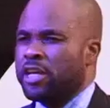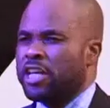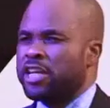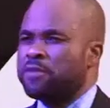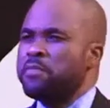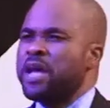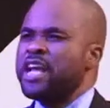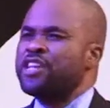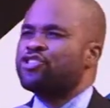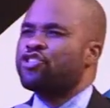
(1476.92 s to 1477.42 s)
It
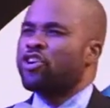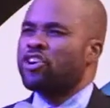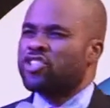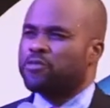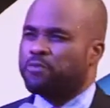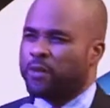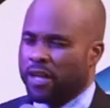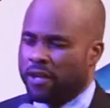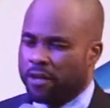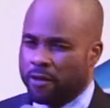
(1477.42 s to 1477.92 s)
may
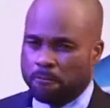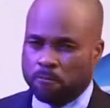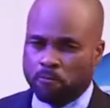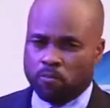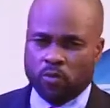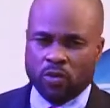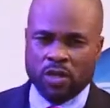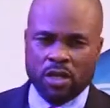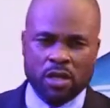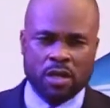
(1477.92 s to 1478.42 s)
just be
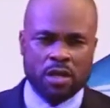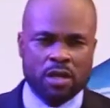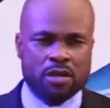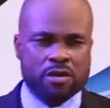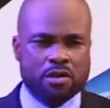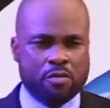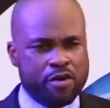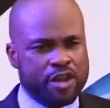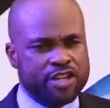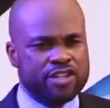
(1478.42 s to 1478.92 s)

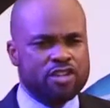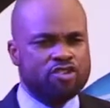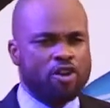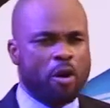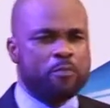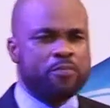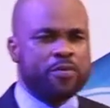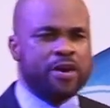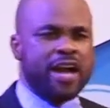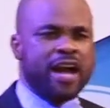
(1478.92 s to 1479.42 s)
the reason
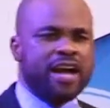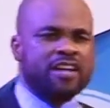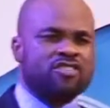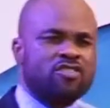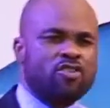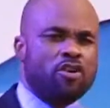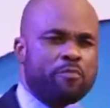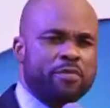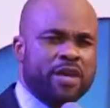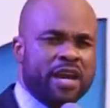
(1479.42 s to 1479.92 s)
your prayer
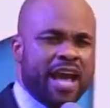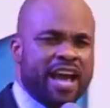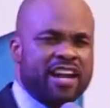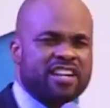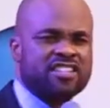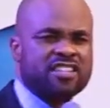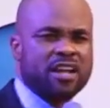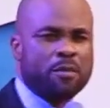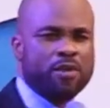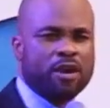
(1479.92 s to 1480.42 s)
has not been
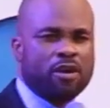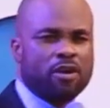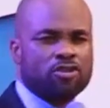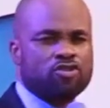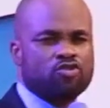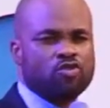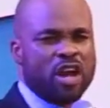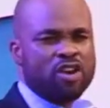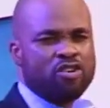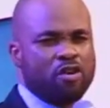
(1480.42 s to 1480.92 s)
answered
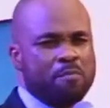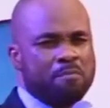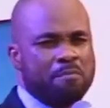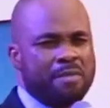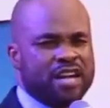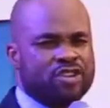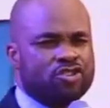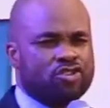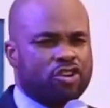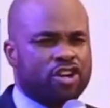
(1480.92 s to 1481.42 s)
because you are not
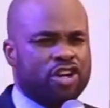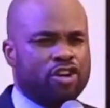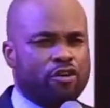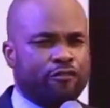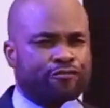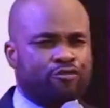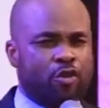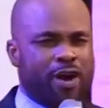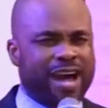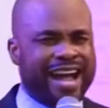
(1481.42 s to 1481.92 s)
mature
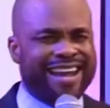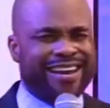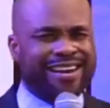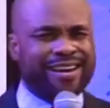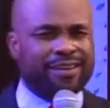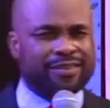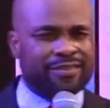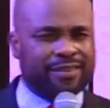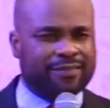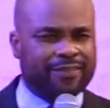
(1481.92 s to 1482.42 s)
enough to
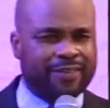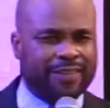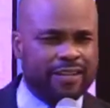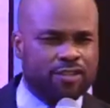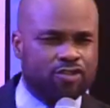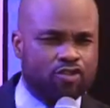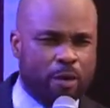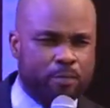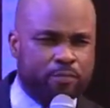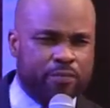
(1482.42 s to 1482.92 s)
handle the
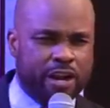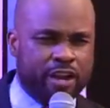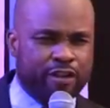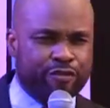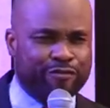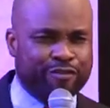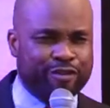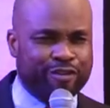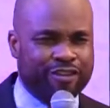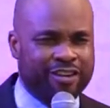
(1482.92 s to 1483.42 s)
things you are
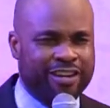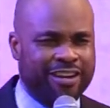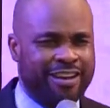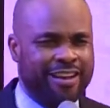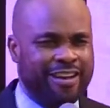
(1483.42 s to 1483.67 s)
praying for.